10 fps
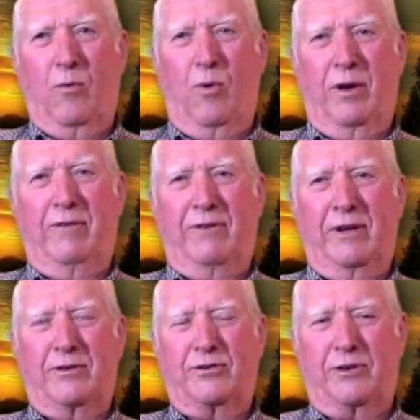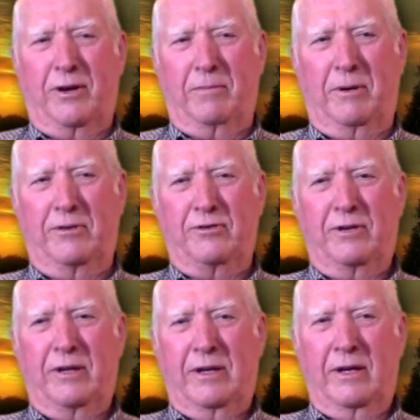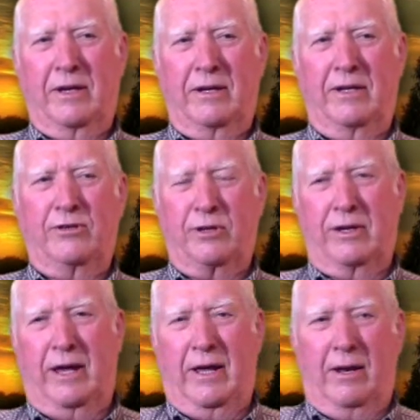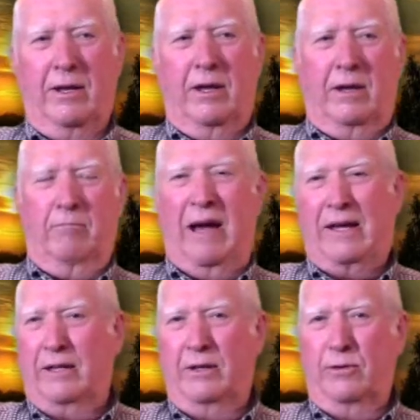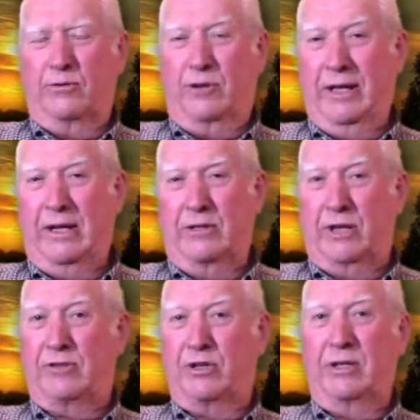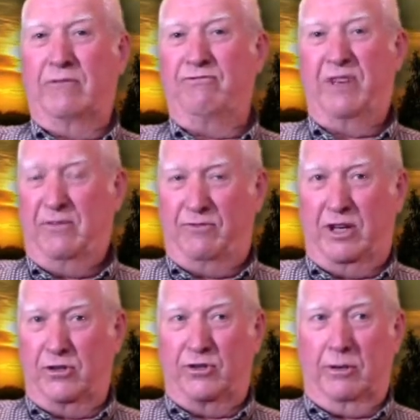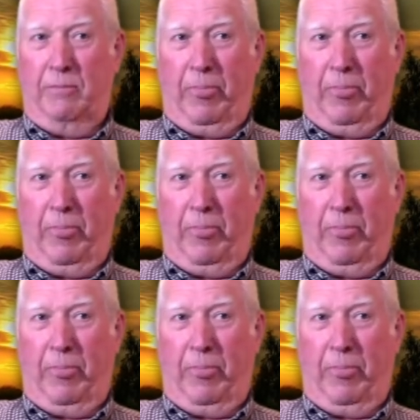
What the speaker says: one of his sermons, and he said, back in those days, that's in the 50s,